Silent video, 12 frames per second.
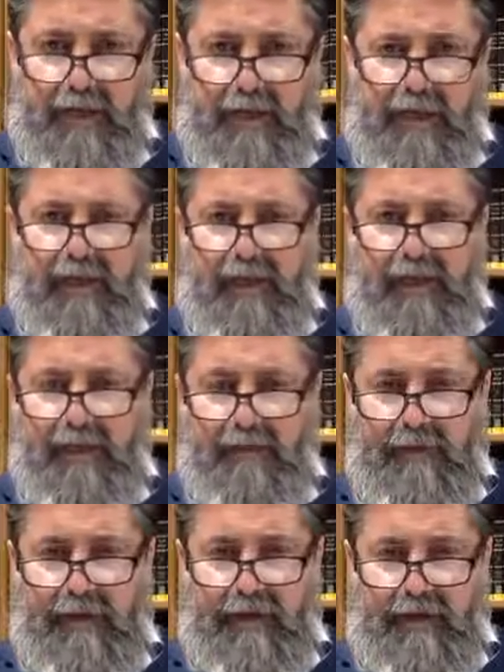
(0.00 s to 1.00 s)
hey
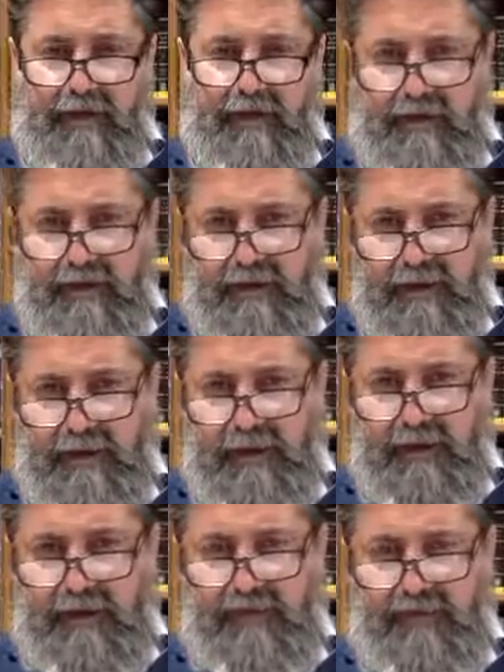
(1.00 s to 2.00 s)
gimel,
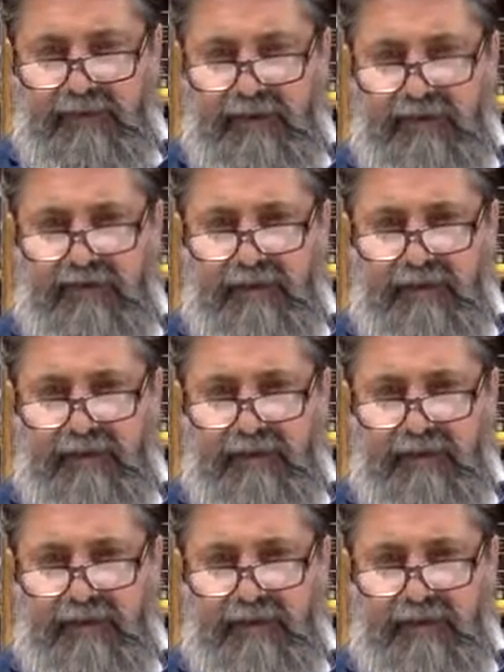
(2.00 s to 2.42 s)
hey is 5,